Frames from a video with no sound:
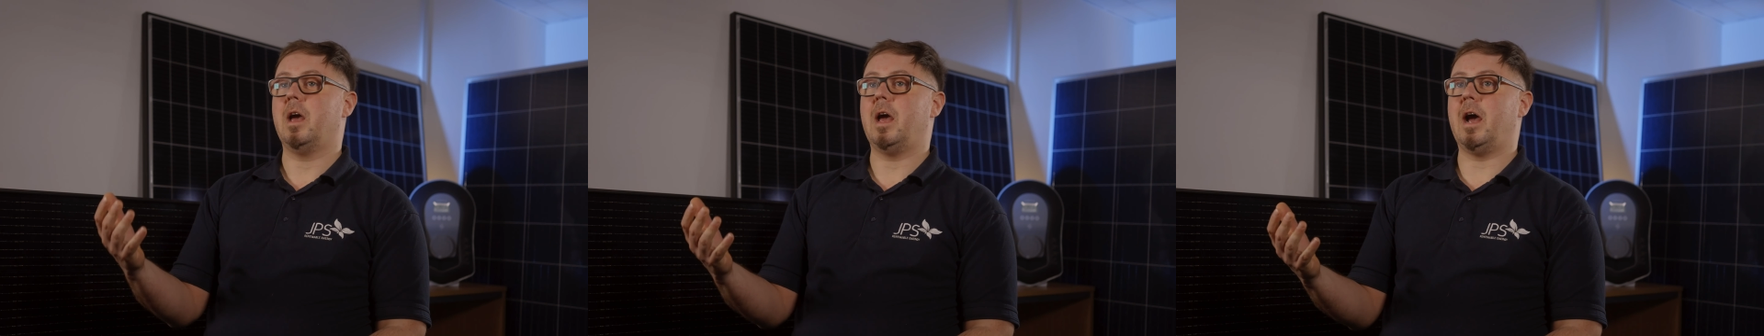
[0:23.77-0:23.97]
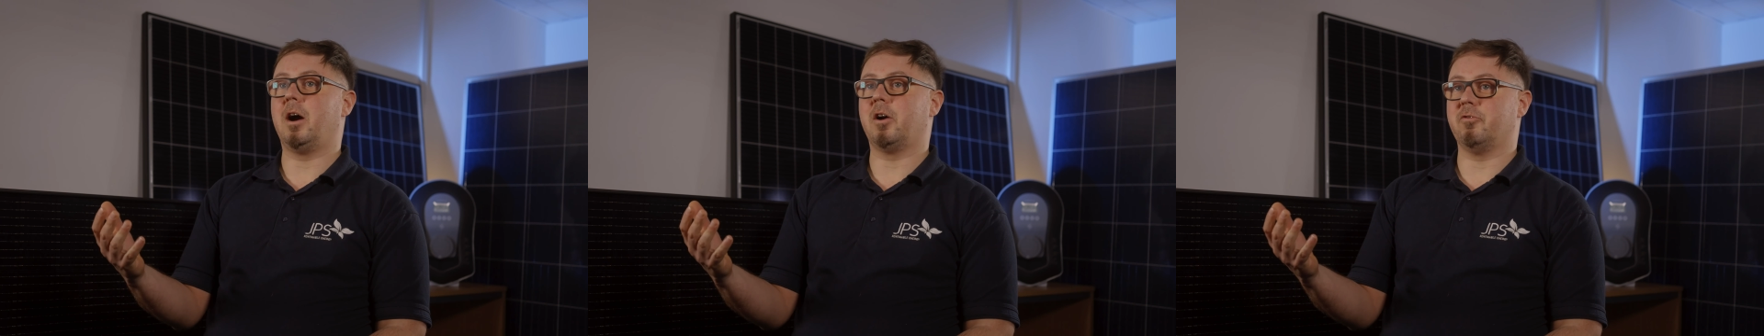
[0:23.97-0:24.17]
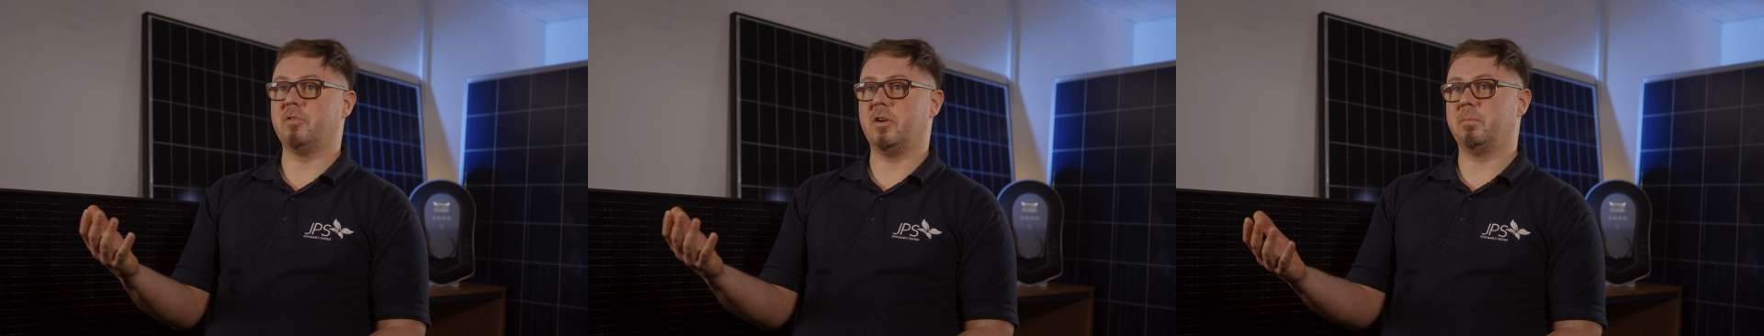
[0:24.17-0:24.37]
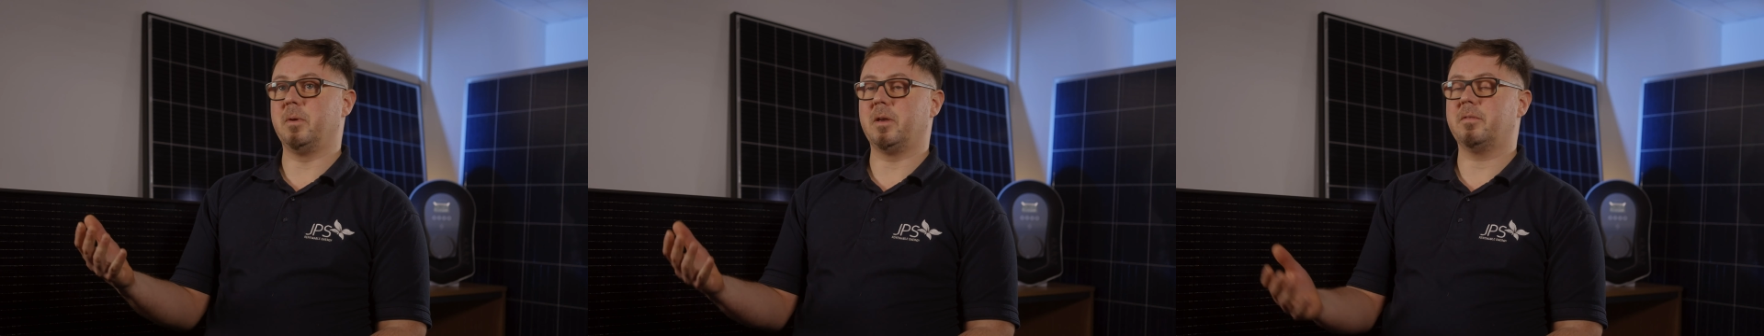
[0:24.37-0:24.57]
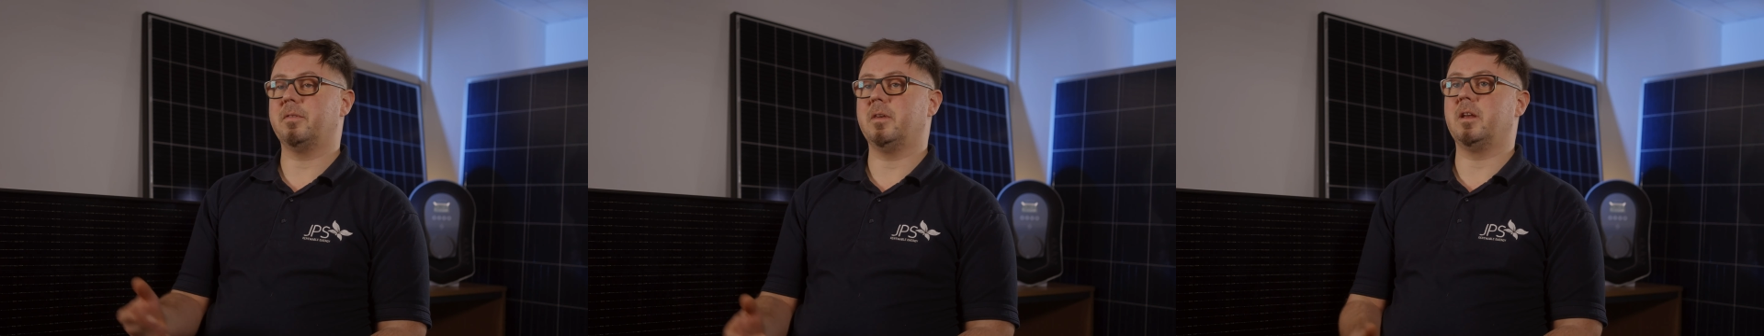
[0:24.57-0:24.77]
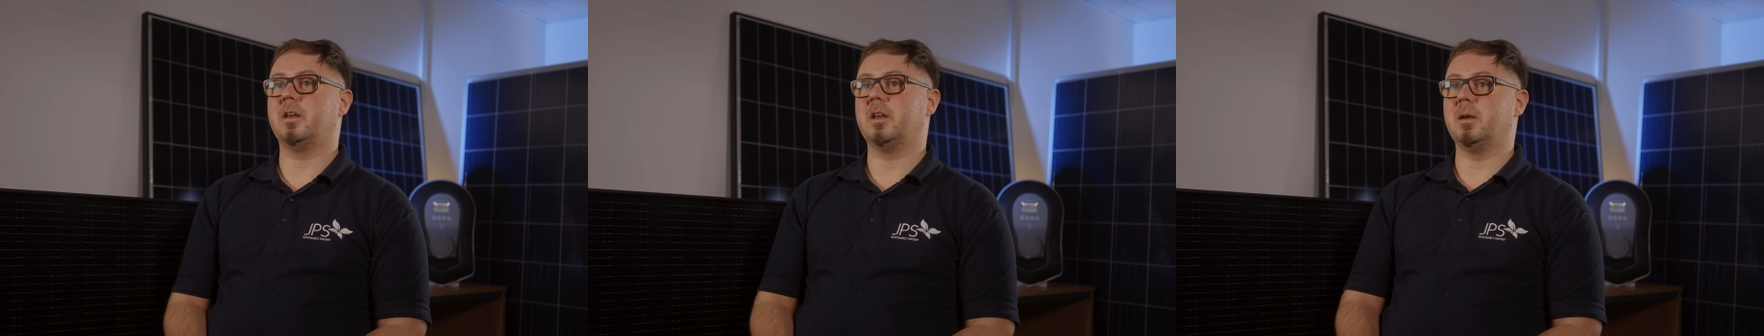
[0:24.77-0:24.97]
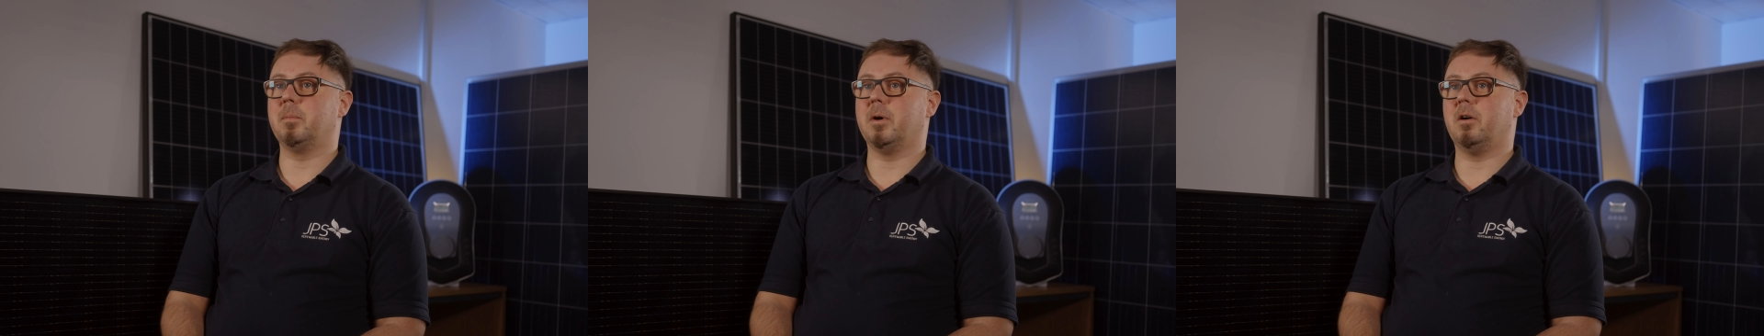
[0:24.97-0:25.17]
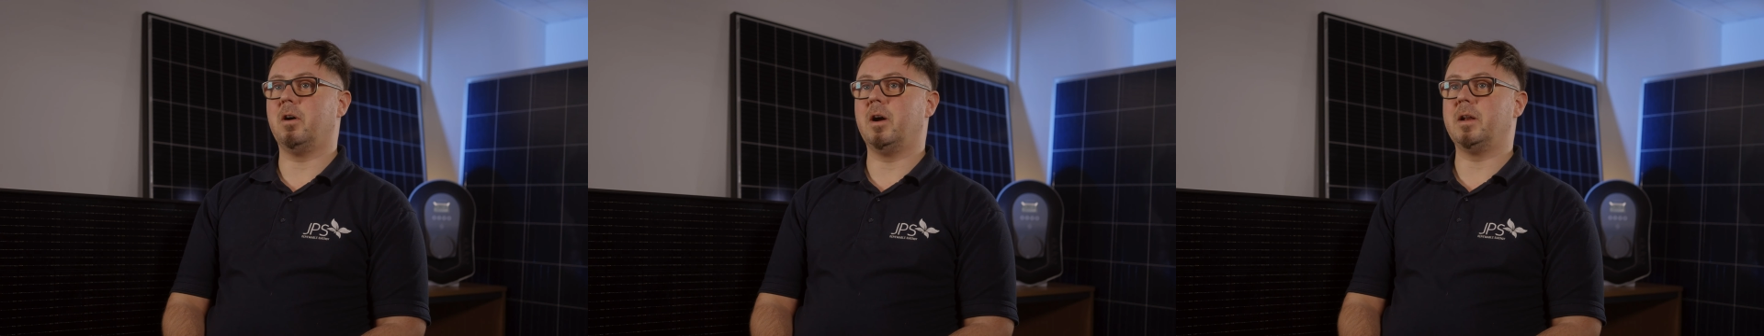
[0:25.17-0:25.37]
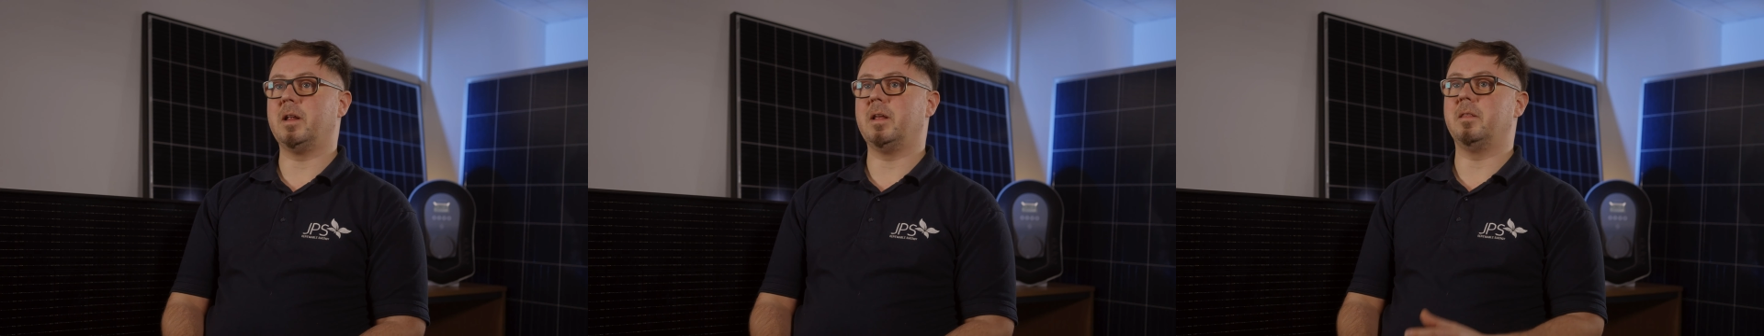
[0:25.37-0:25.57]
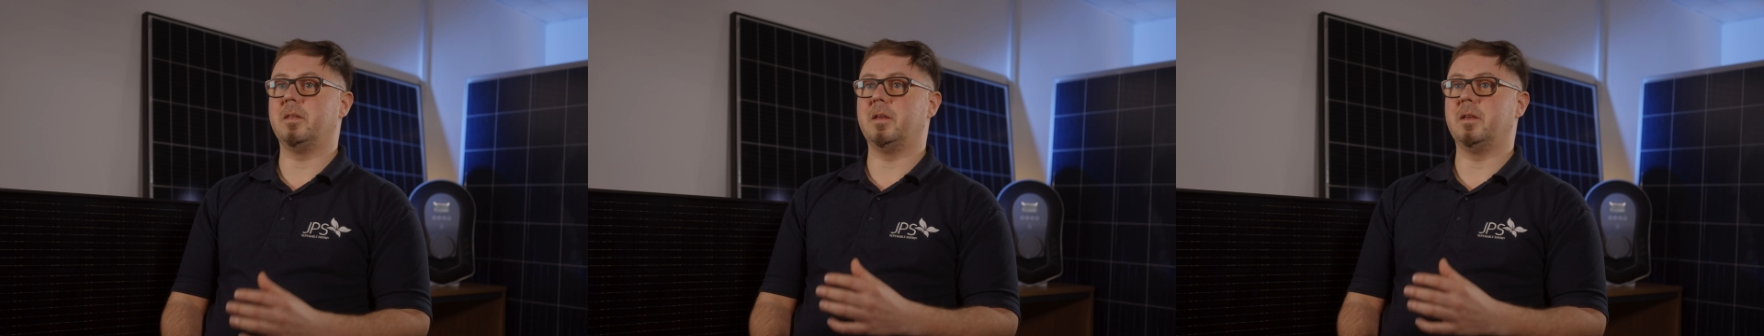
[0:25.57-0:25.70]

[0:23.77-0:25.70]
algorithmic thinking behind it,